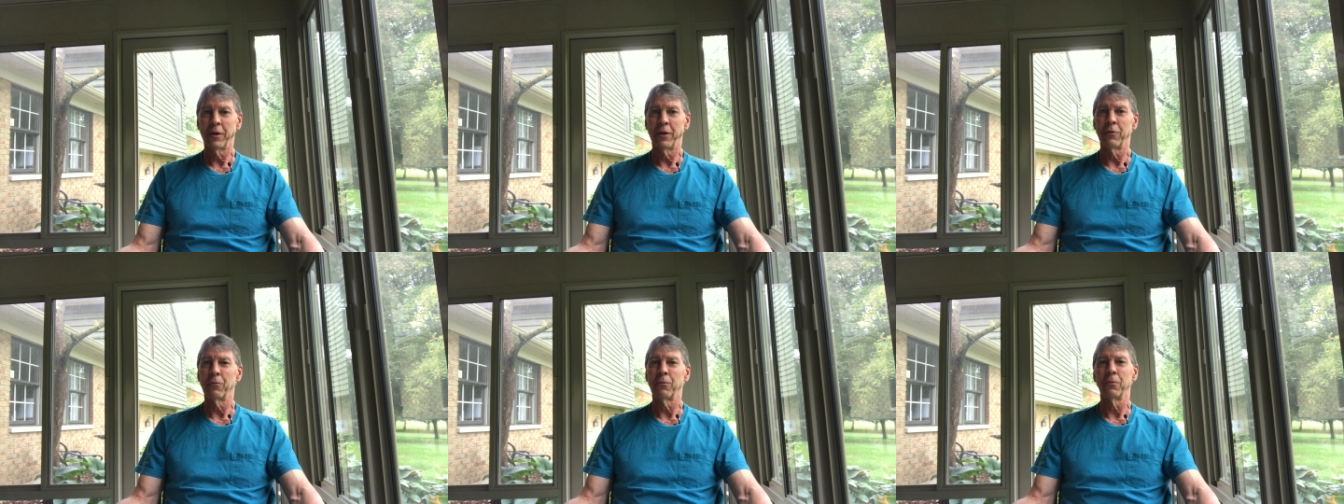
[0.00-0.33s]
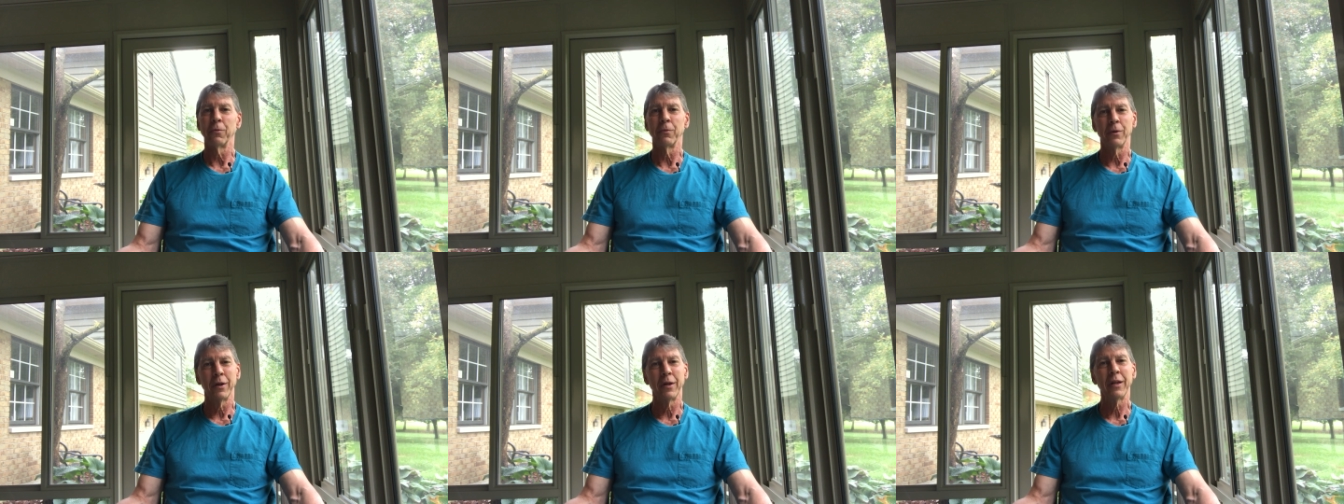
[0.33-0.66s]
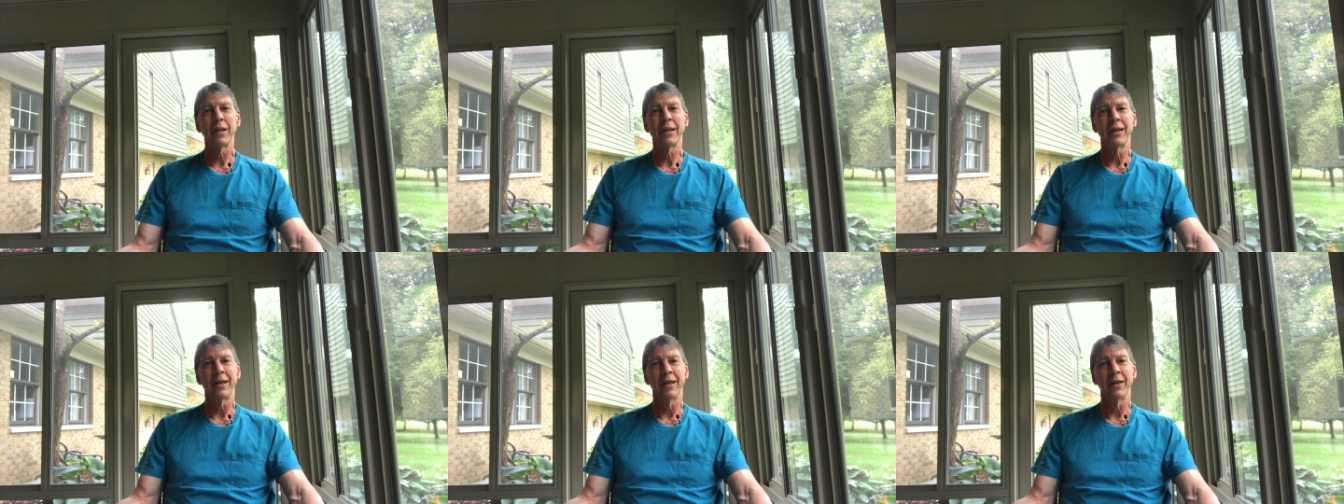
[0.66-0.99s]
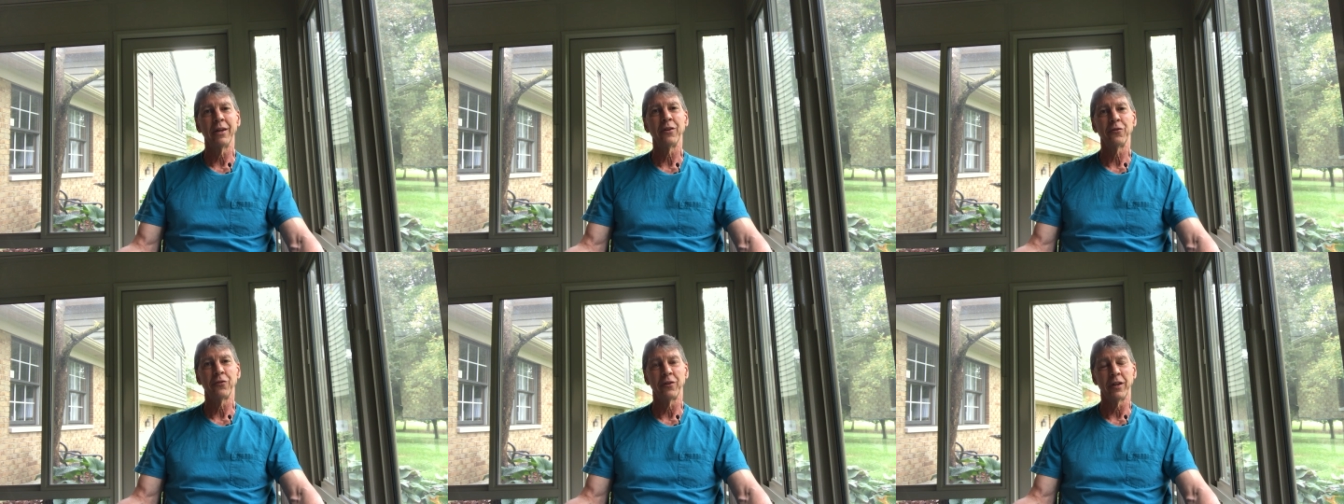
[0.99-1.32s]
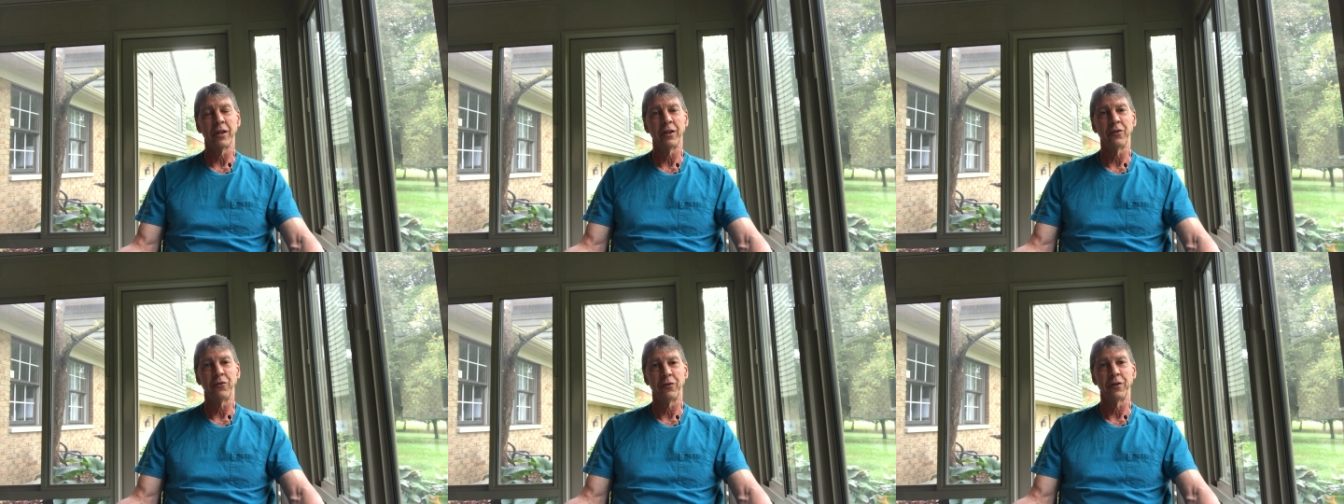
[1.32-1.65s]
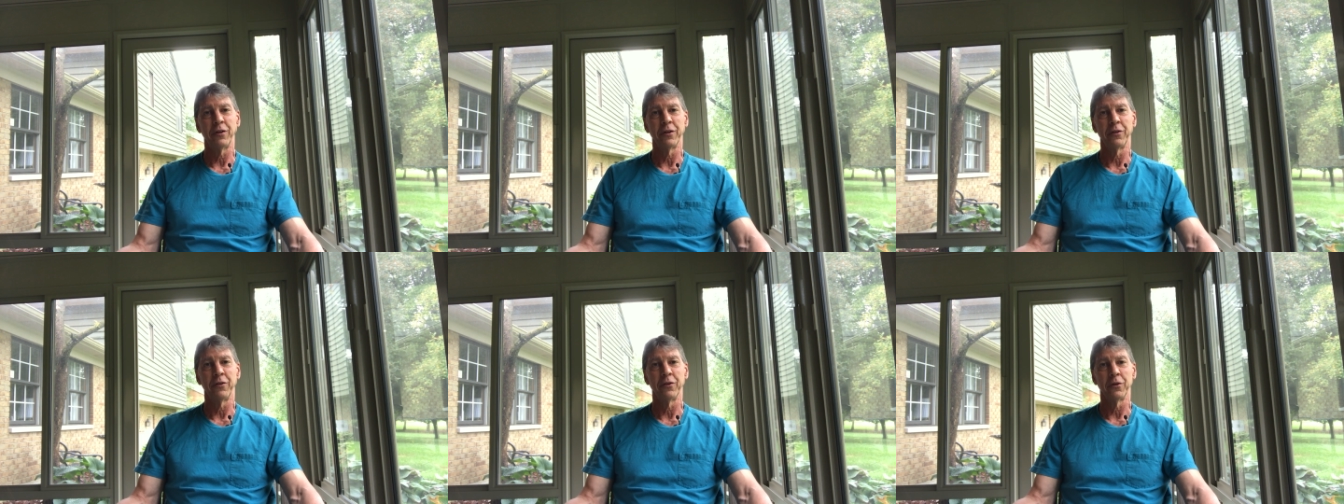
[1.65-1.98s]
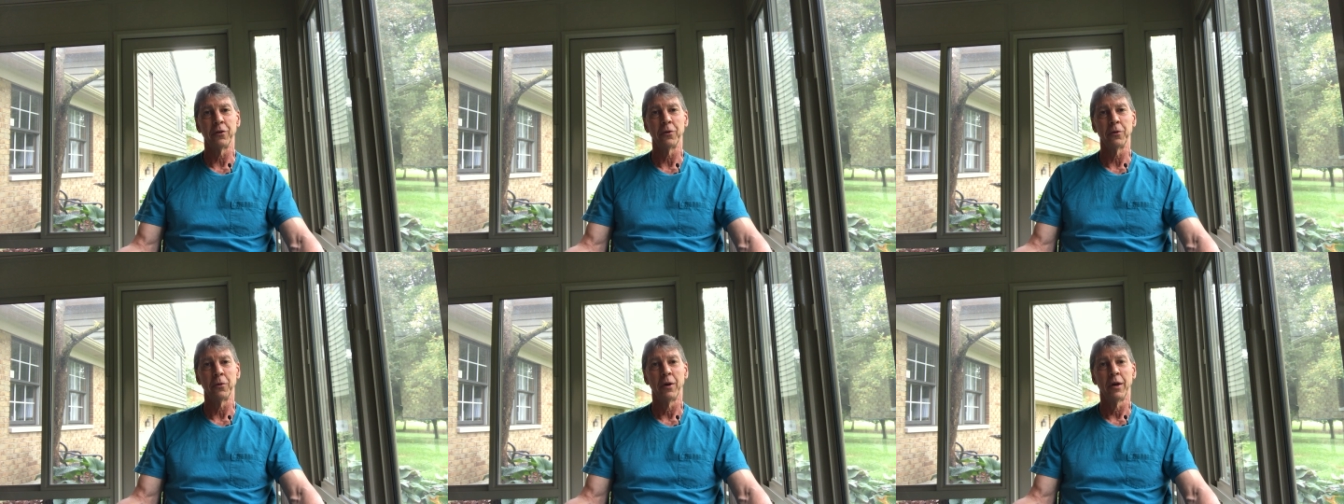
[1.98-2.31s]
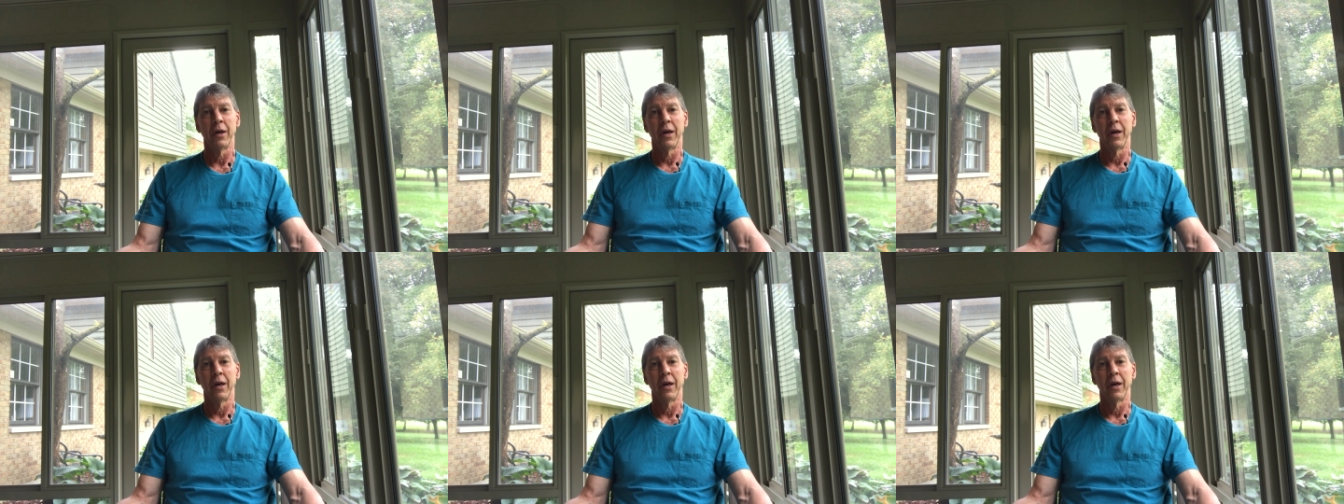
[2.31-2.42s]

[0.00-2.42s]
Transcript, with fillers: It really is easy to do